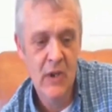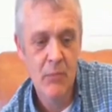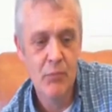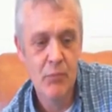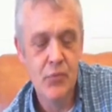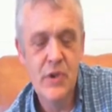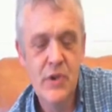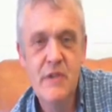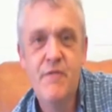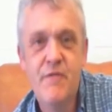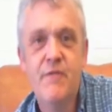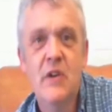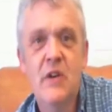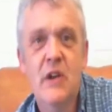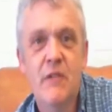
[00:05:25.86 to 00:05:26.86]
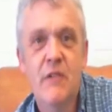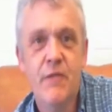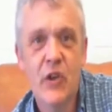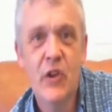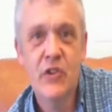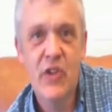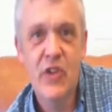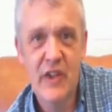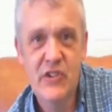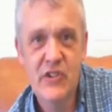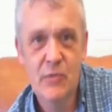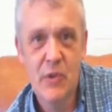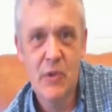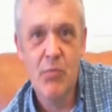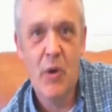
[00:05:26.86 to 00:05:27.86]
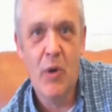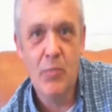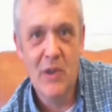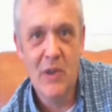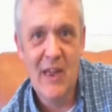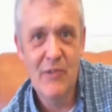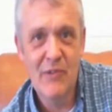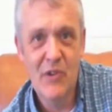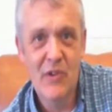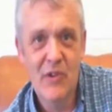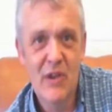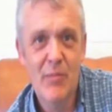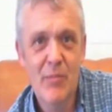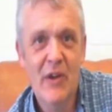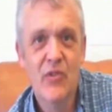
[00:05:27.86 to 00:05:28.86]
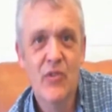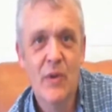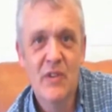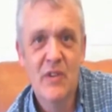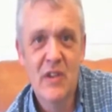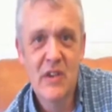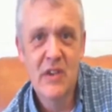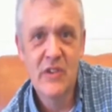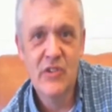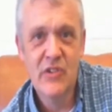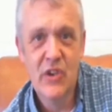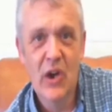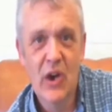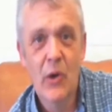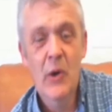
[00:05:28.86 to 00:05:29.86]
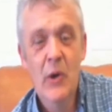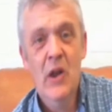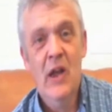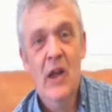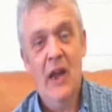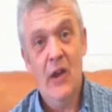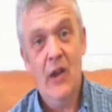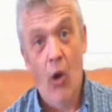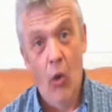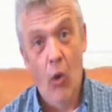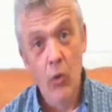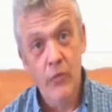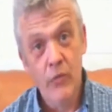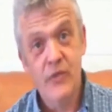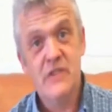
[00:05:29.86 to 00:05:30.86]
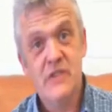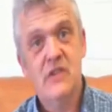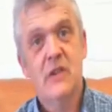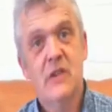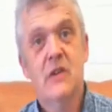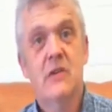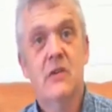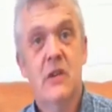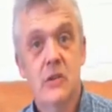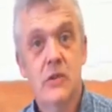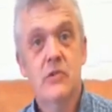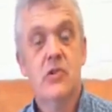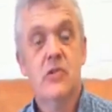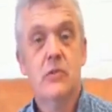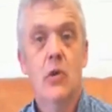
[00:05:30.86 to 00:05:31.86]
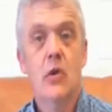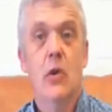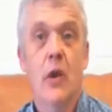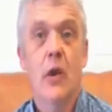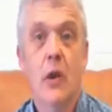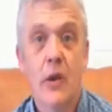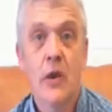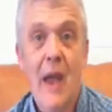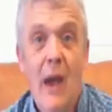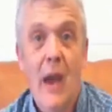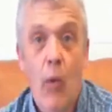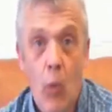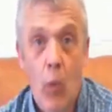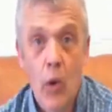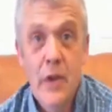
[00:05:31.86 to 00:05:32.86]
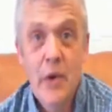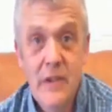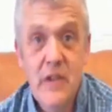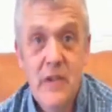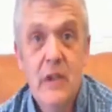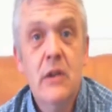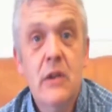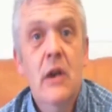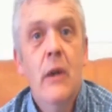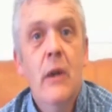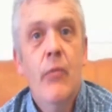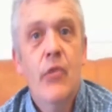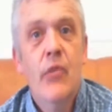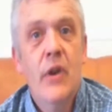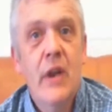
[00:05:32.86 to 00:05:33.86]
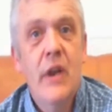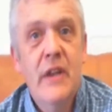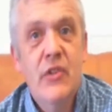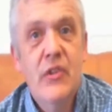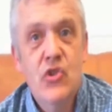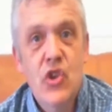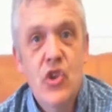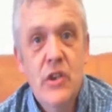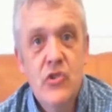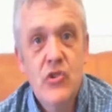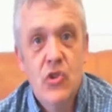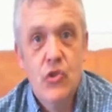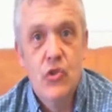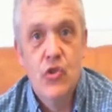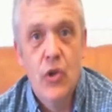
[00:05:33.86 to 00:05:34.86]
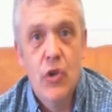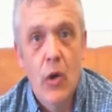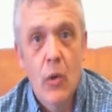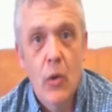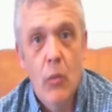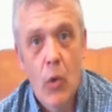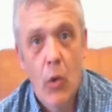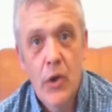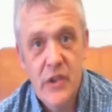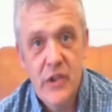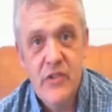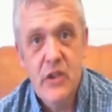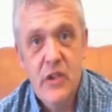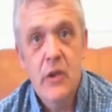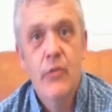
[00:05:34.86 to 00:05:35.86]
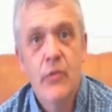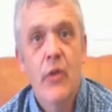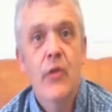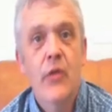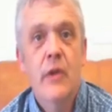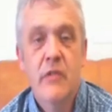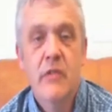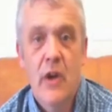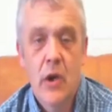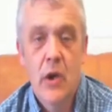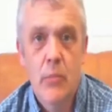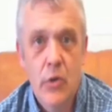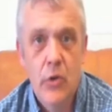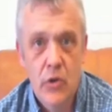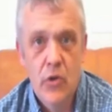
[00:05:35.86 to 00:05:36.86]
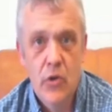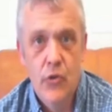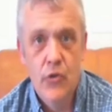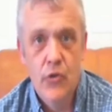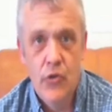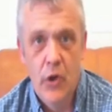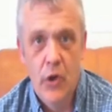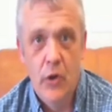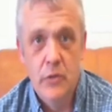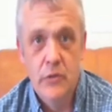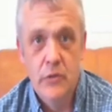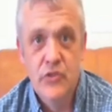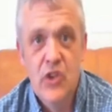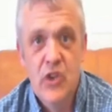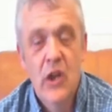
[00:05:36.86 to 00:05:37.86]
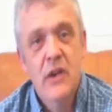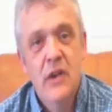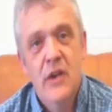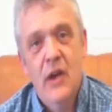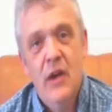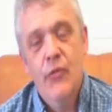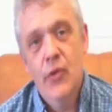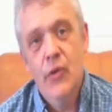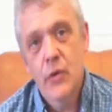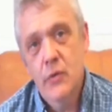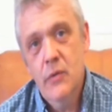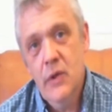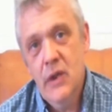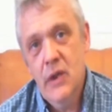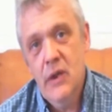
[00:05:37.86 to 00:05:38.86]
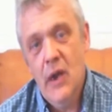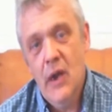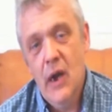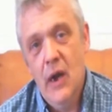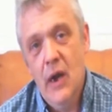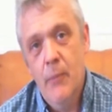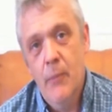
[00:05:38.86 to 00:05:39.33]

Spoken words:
brief flirtation with popularity about 20 years ago. And all of this thing continues to roll on now. What is it that the genes control? What is it that the environment controls? Now, the only